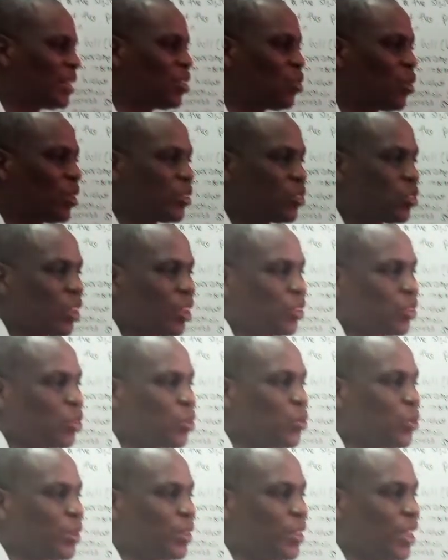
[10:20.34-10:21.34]
once you are
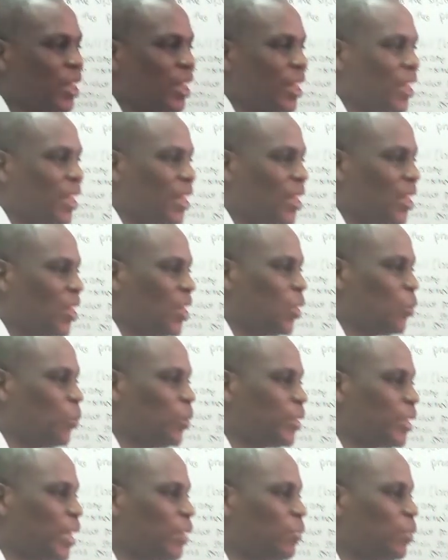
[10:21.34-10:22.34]
through
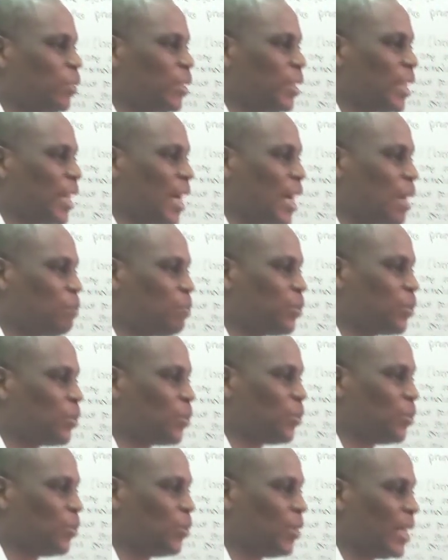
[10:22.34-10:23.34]
with everything up
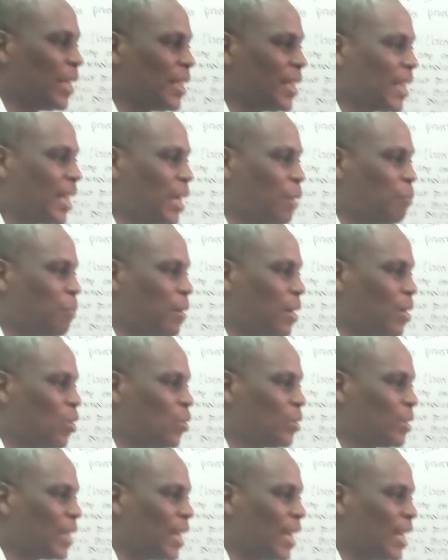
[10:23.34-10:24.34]
to learning
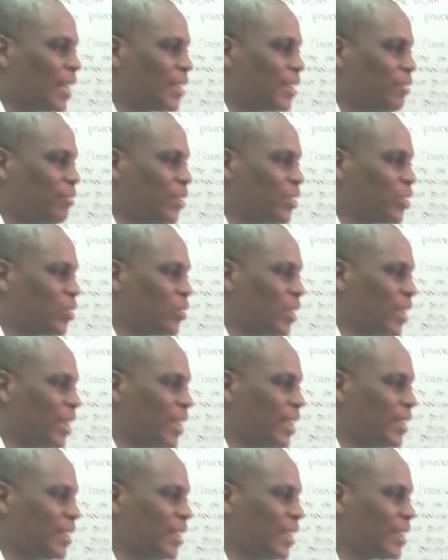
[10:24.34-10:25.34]
about activation
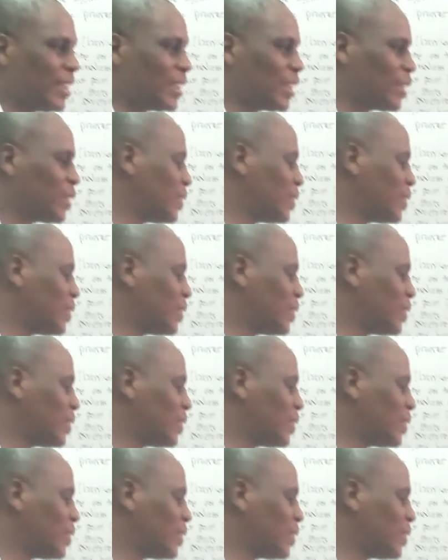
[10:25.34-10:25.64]
energy and other